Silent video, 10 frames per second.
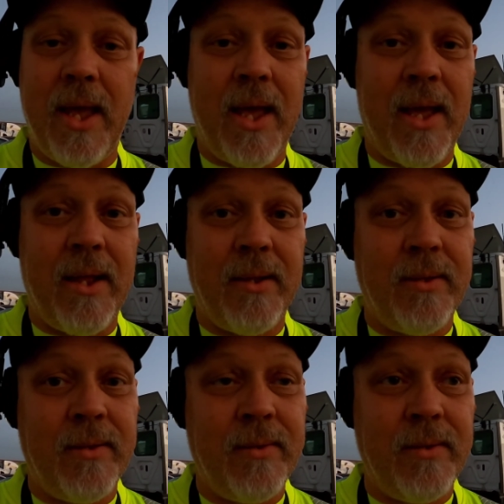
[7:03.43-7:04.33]

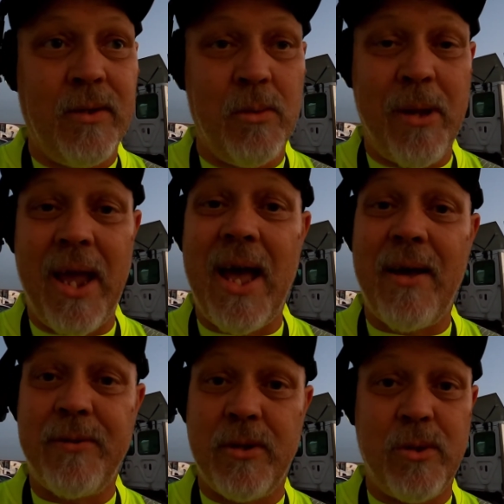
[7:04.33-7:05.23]
And you may
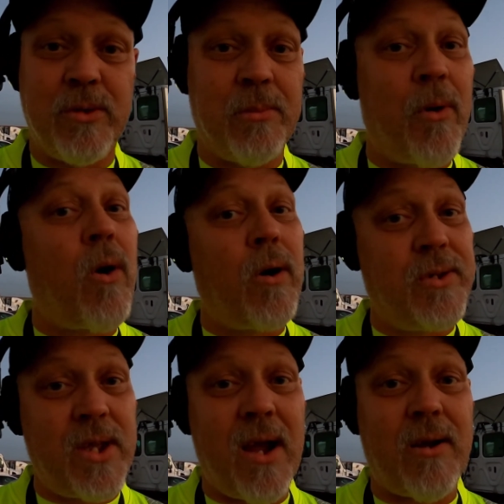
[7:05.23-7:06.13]
have to do some
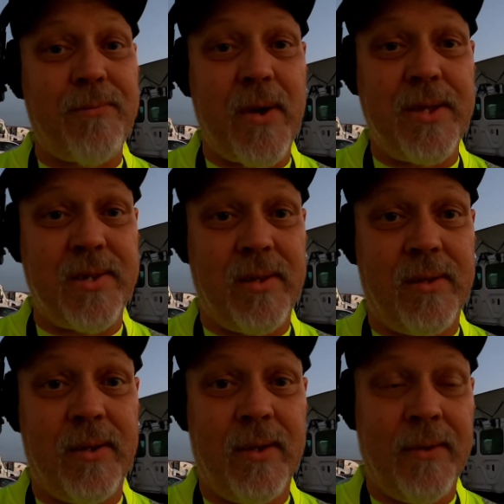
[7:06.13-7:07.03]
hard sacrificing.
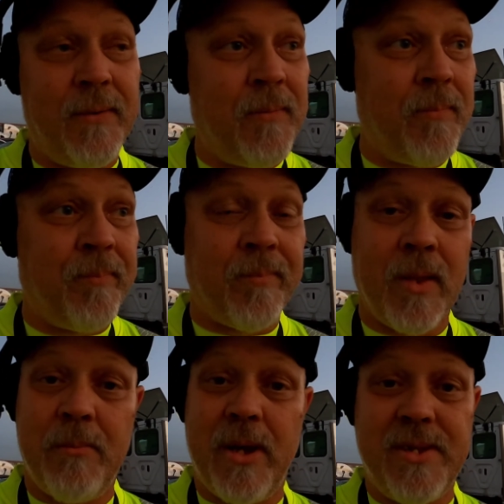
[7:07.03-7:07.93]

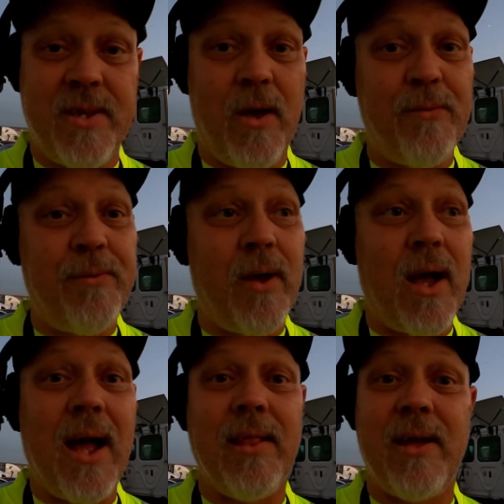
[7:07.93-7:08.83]
Myself,
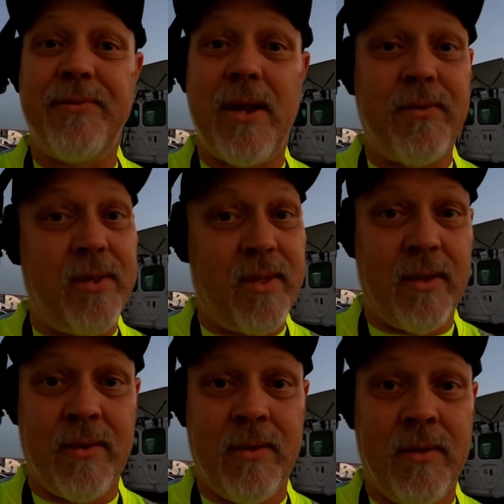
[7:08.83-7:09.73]
I left
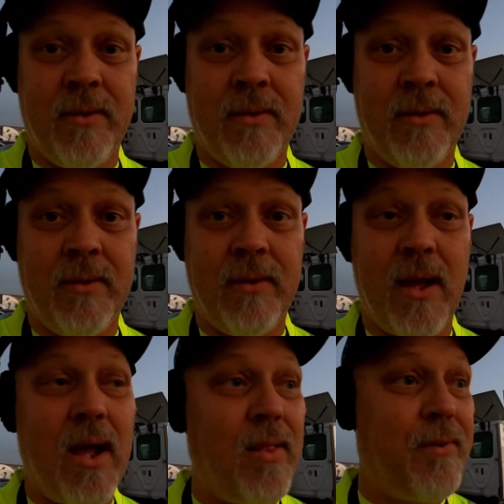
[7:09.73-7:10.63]
everything.
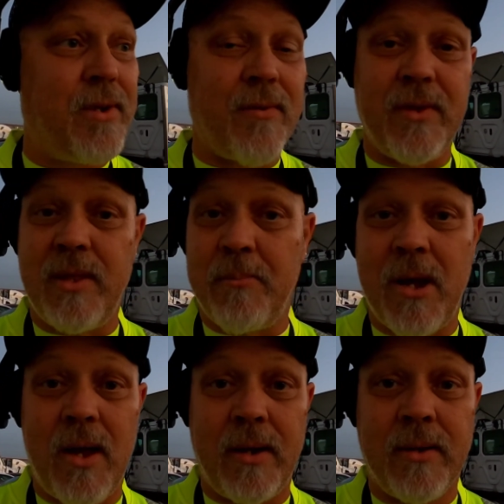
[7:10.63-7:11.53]
I left everything
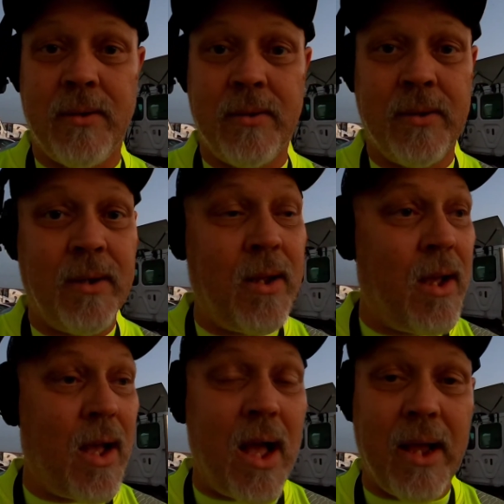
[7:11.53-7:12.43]
behind.
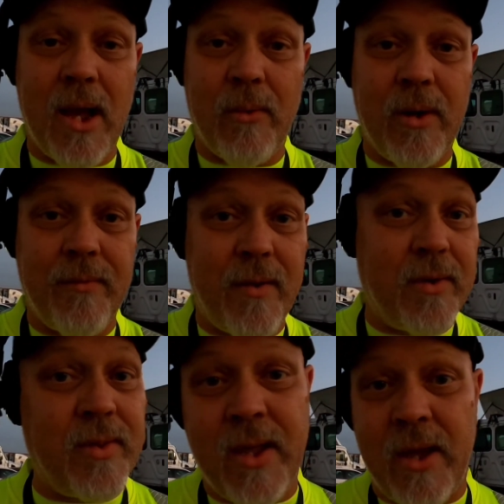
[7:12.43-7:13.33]
I got rid of
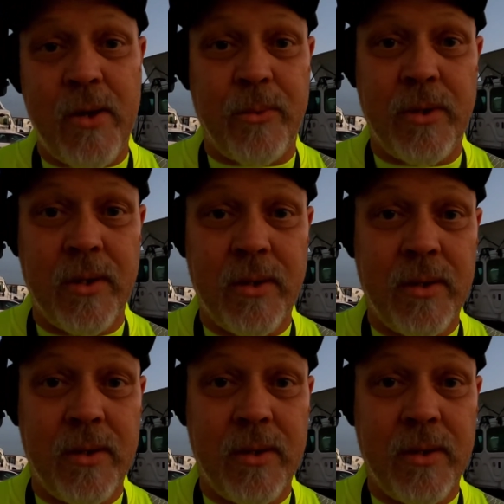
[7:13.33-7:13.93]
everything I owned.